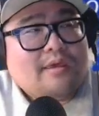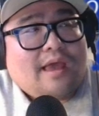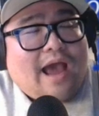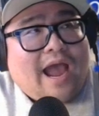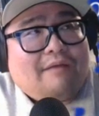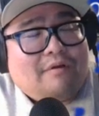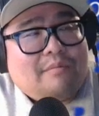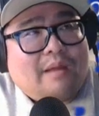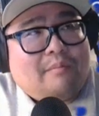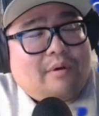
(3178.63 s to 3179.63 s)
I
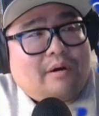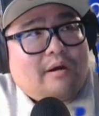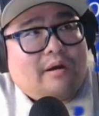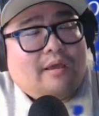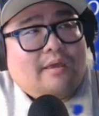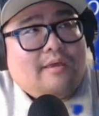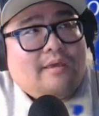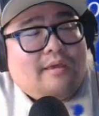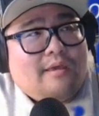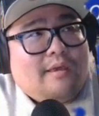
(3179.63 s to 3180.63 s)
remember
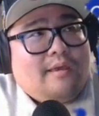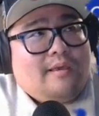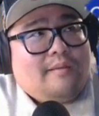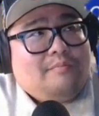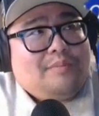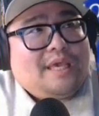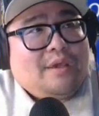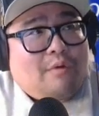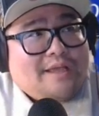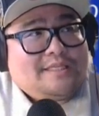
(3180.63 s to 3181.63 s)

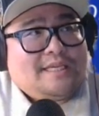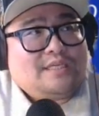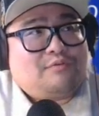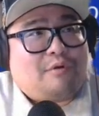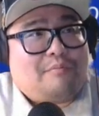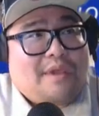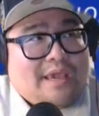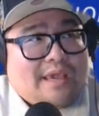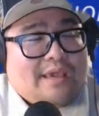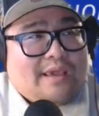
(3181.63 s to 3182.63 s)
PYTs for
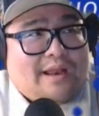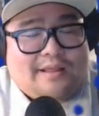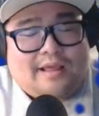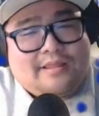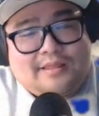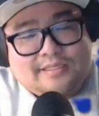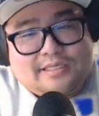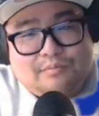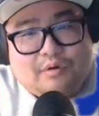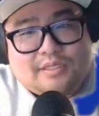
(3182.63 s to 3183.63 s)
me, and this is mostly